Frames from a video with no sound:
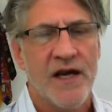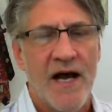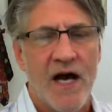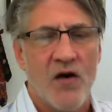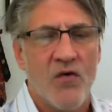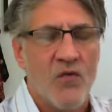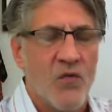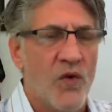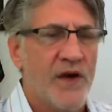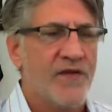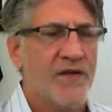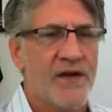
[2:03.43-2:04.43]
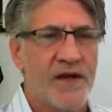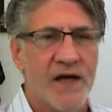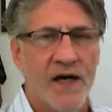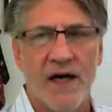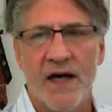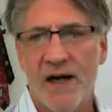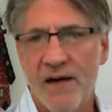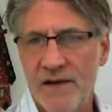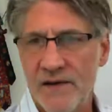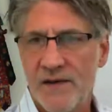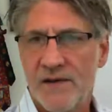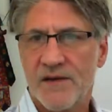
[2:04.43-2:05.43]
now with the uh,
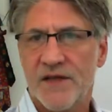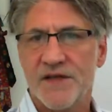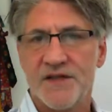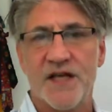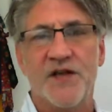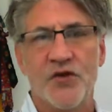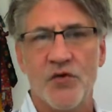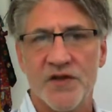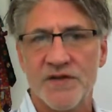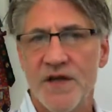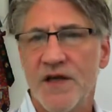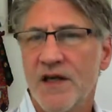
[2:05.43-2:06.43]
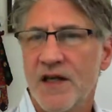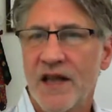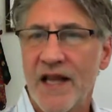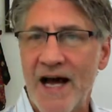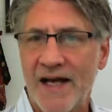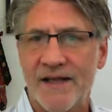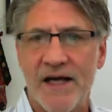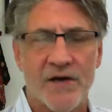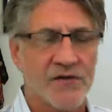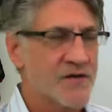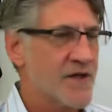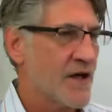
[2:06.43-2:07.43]
continuous
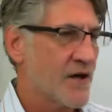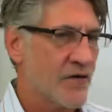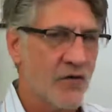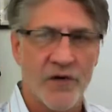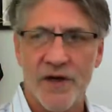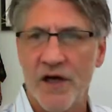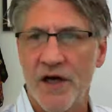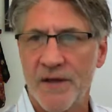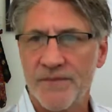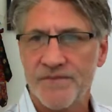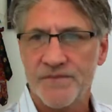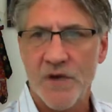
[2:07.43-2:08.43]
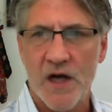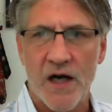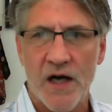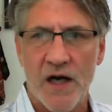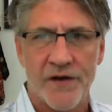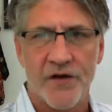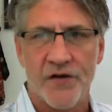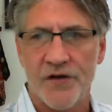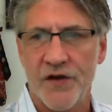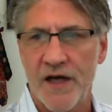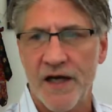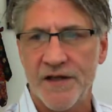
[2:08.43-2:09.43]
lockdowns there going on uh, here in
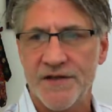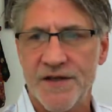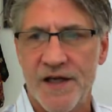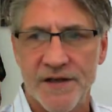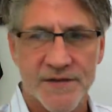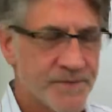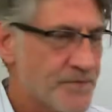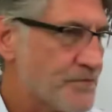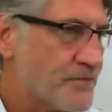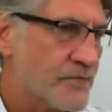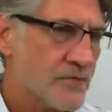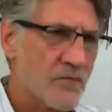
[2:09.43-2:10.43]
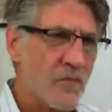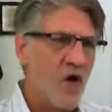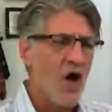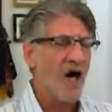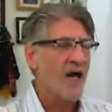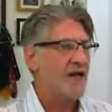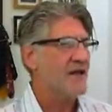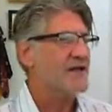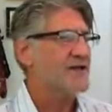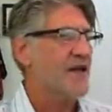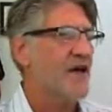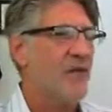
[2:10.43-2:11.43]
the United States. All right,
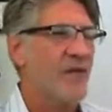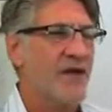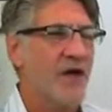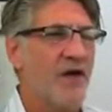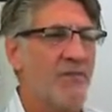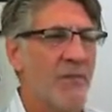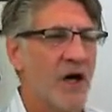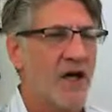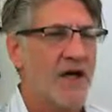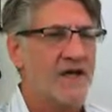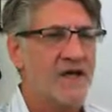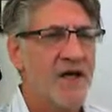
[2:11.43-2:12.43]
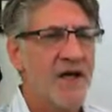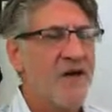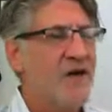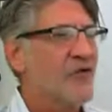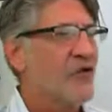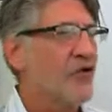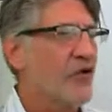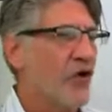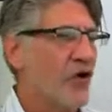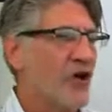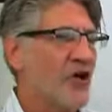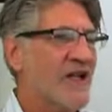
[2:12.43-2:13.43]
let's get on with the markets. Crude
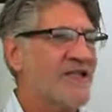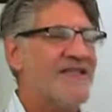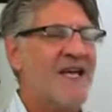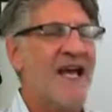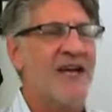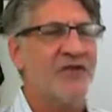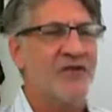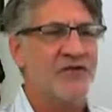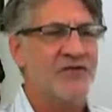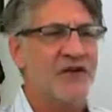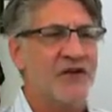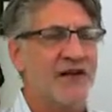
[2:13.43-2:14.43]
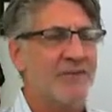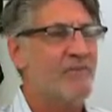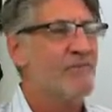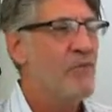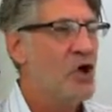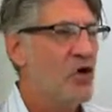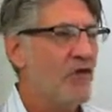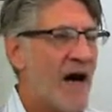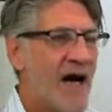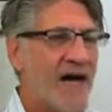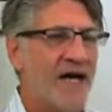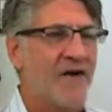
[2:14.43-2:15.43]
oil continues to move
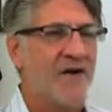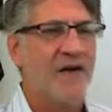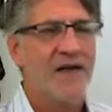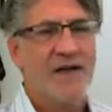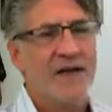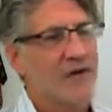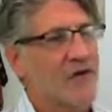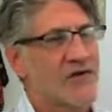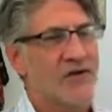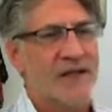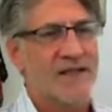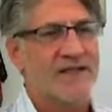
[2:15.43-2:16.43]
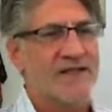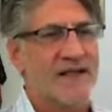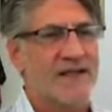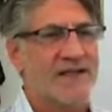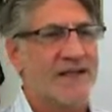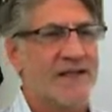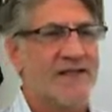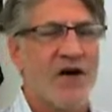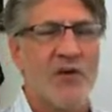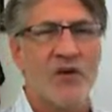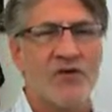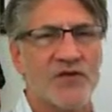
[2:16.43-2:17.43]
higher. It looks like 60 is
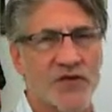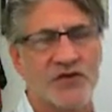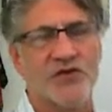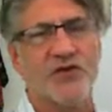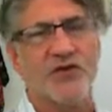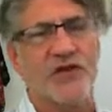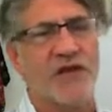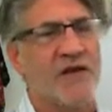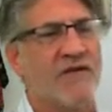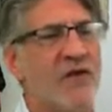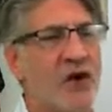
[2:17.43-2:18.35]
almost a sure thing,